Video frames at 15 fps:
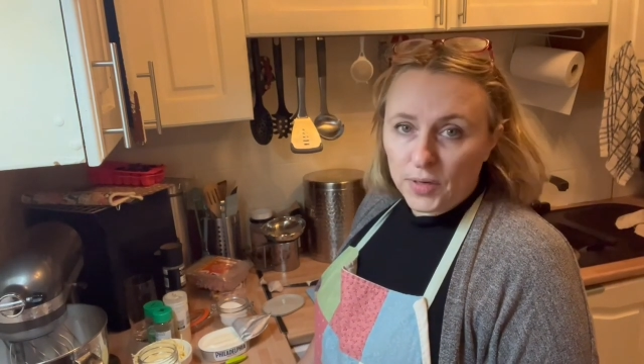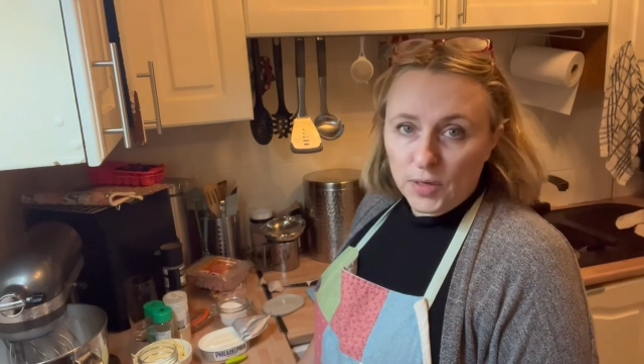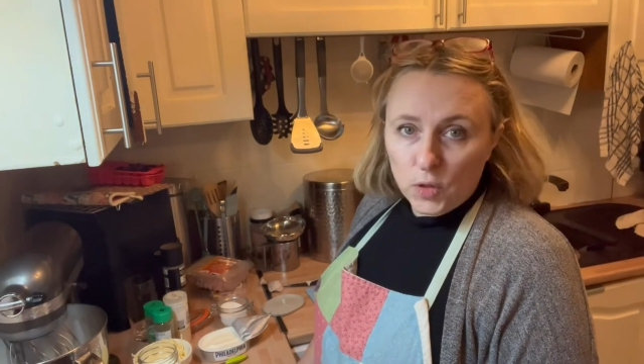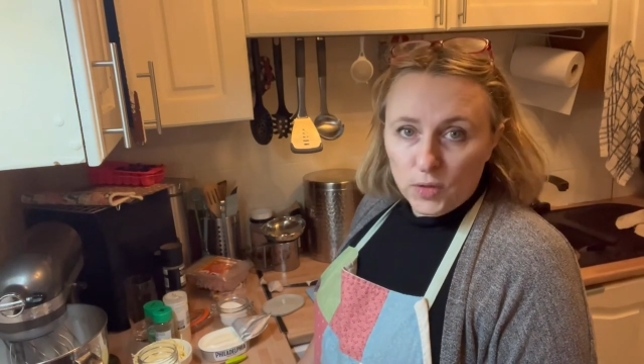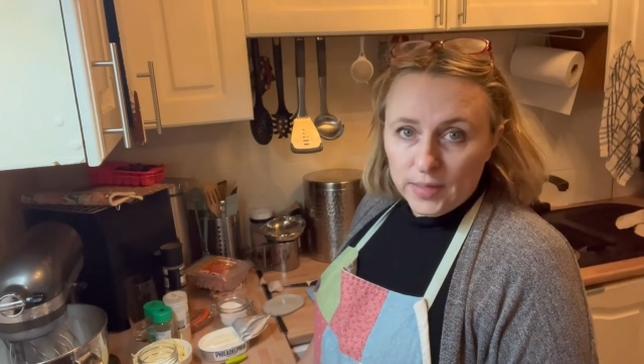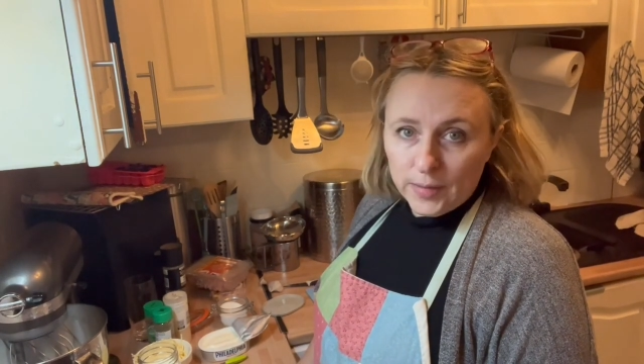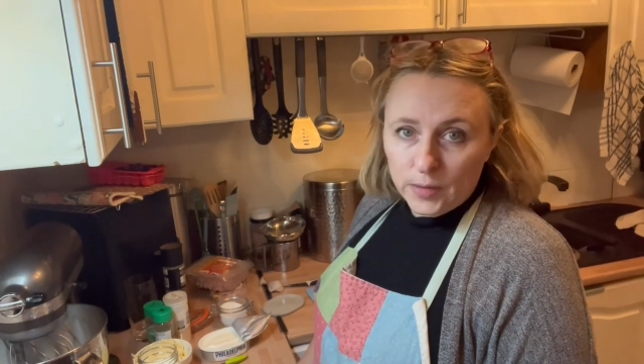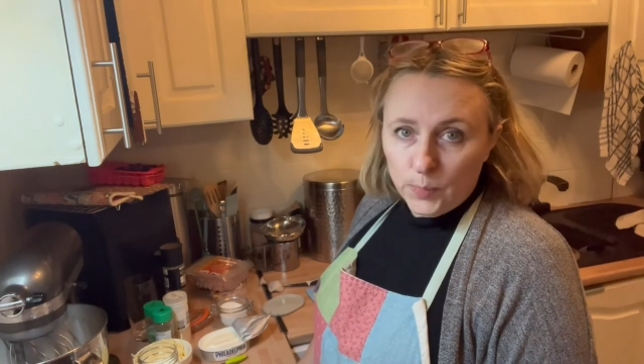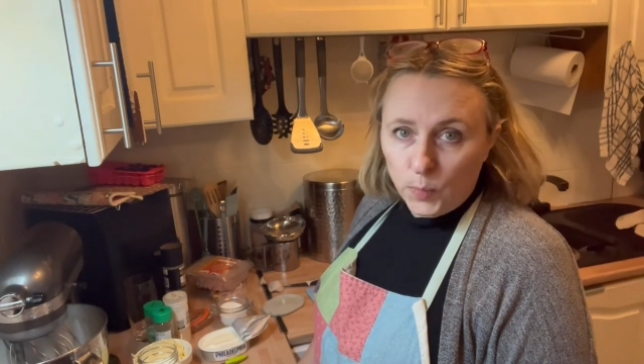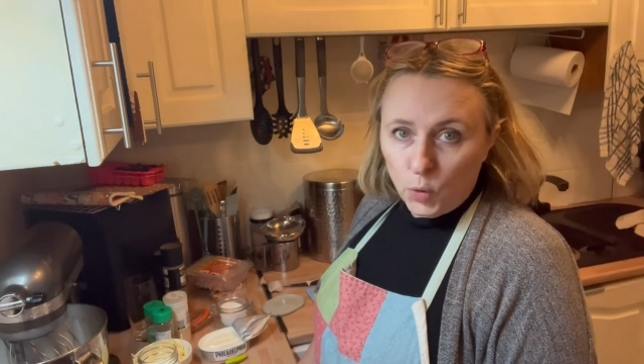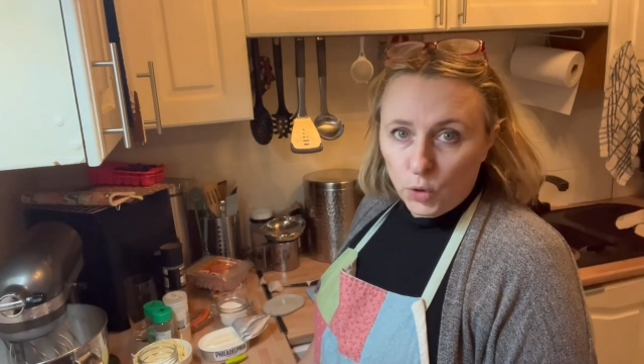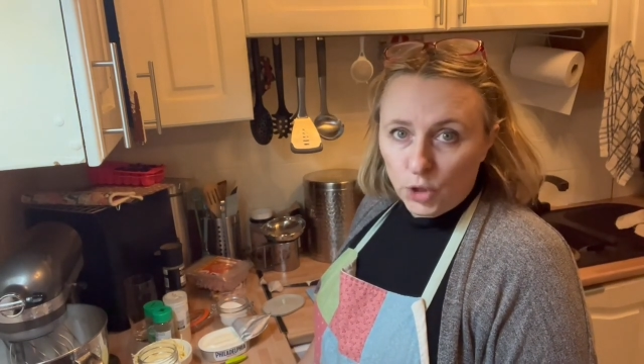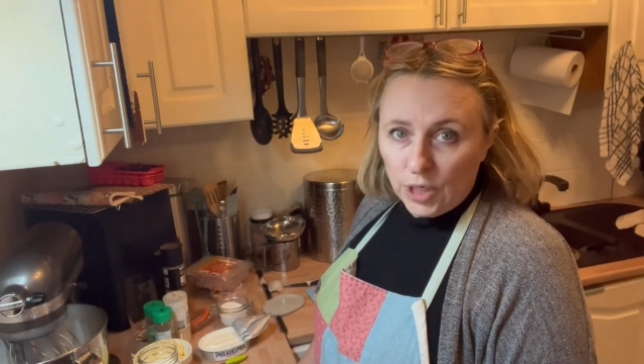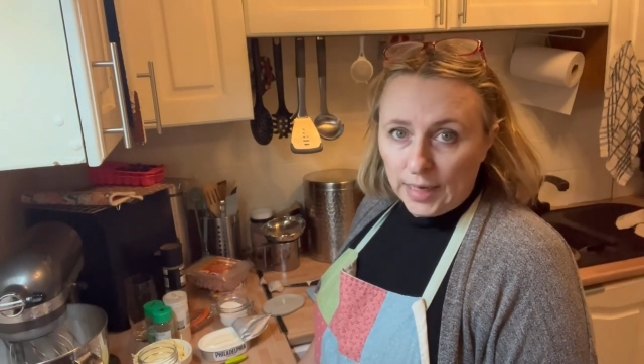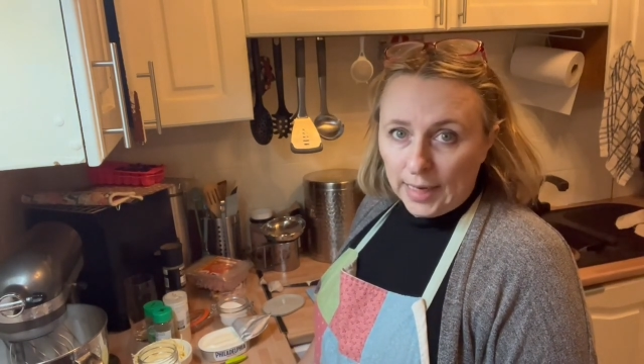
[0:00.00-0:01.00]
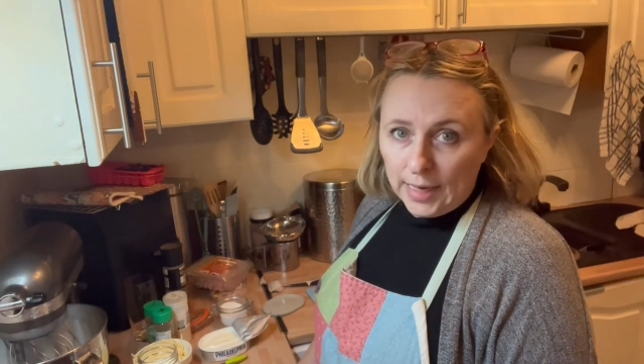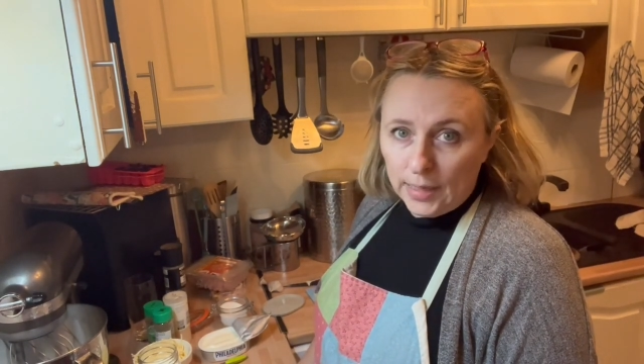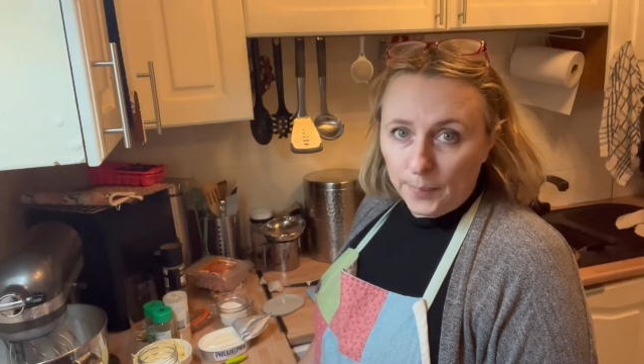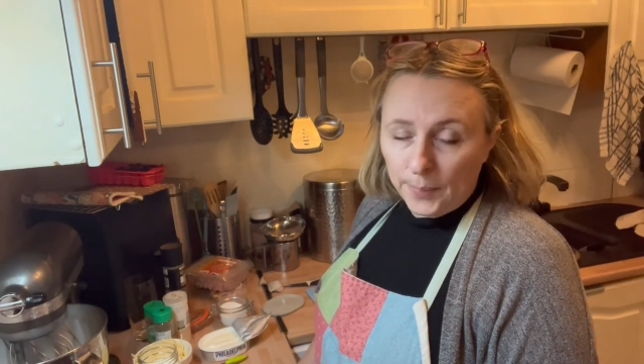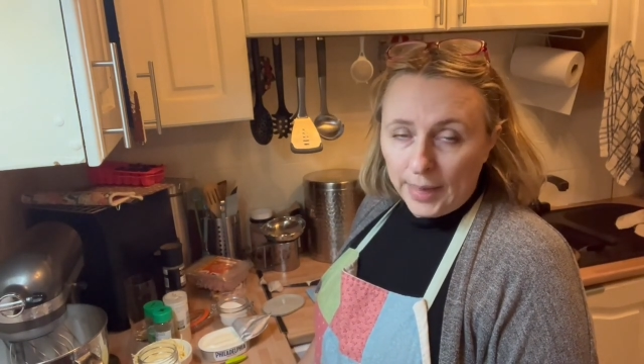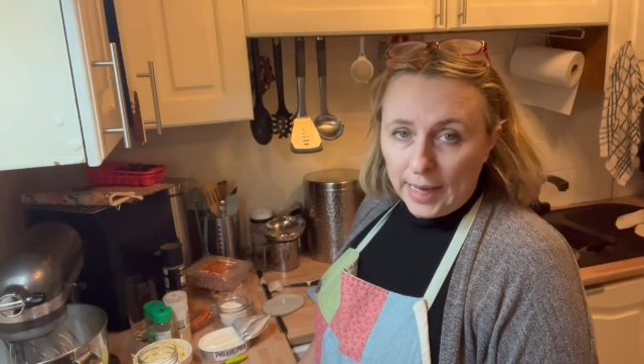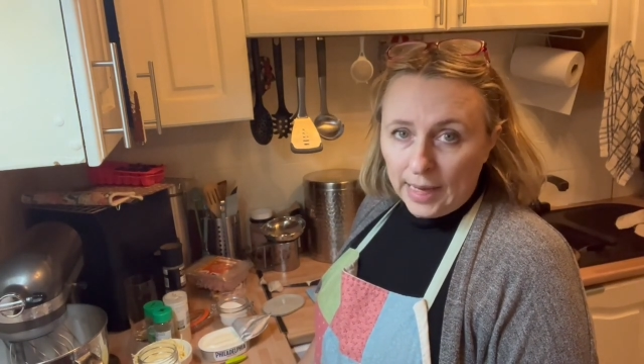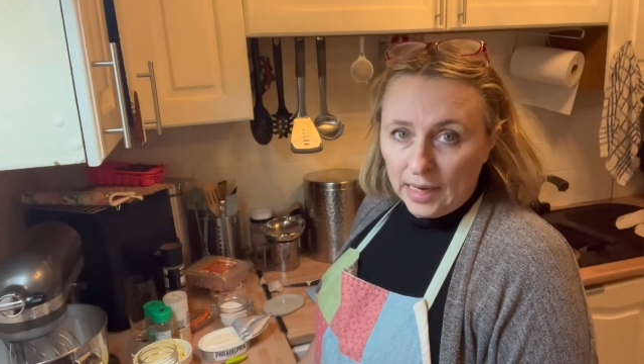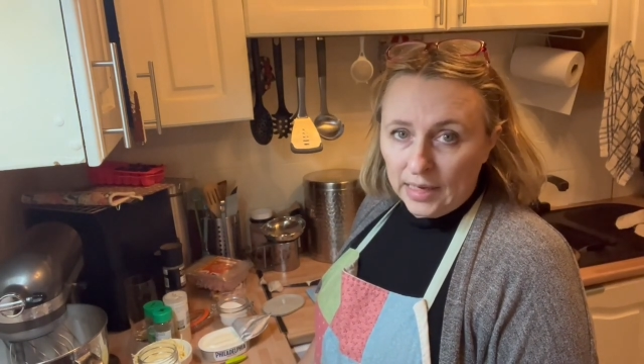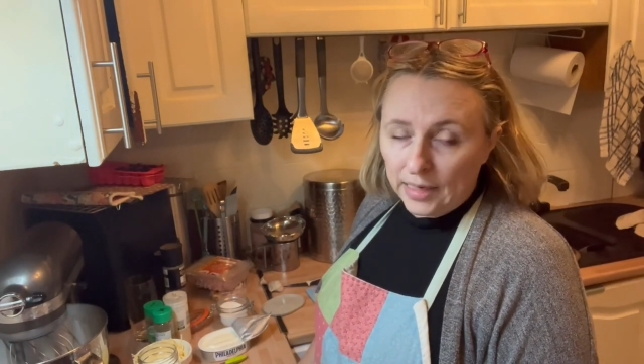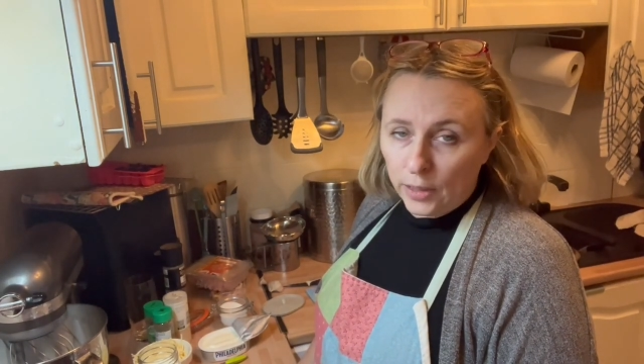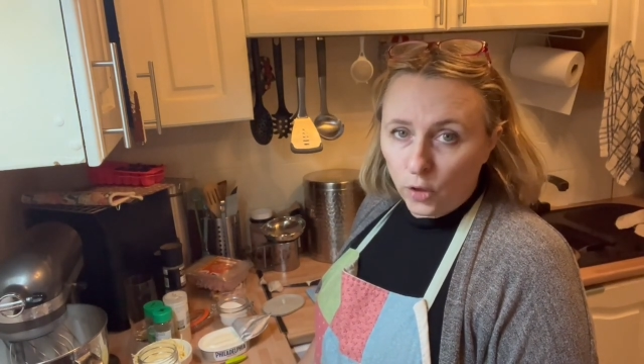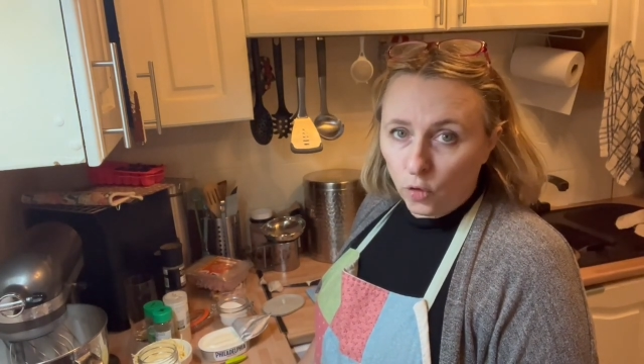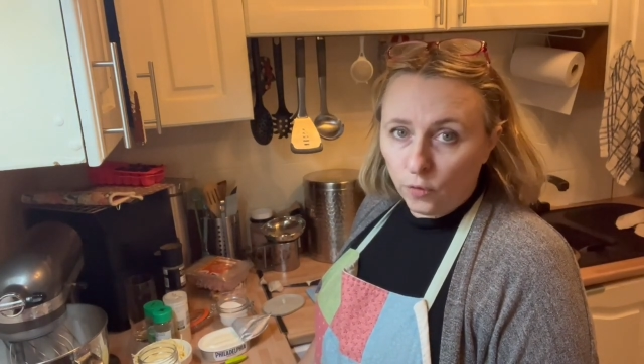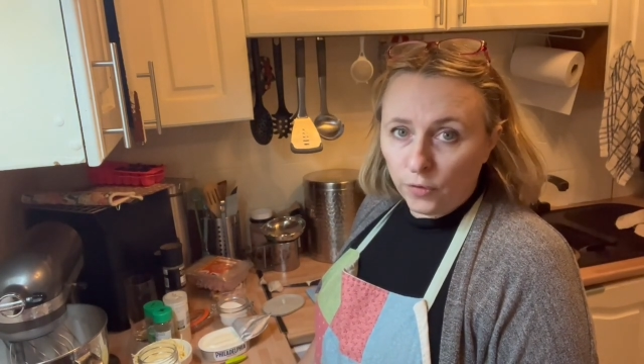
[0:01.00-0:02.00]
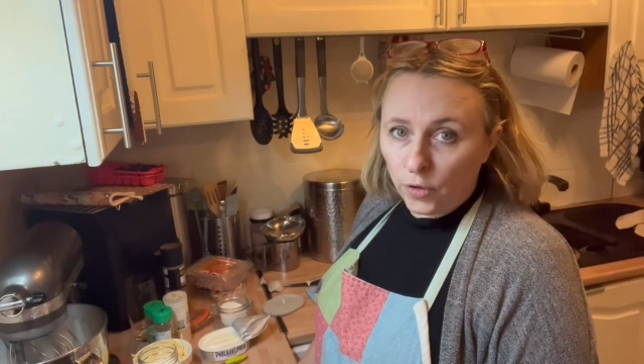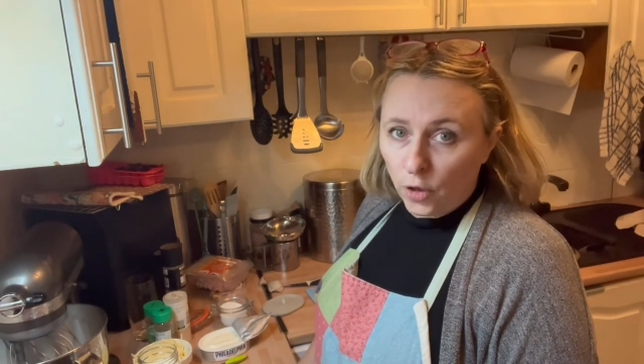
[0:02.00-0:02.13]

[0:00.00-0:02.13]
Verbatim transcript: knows how to put chicken and bacon in an oven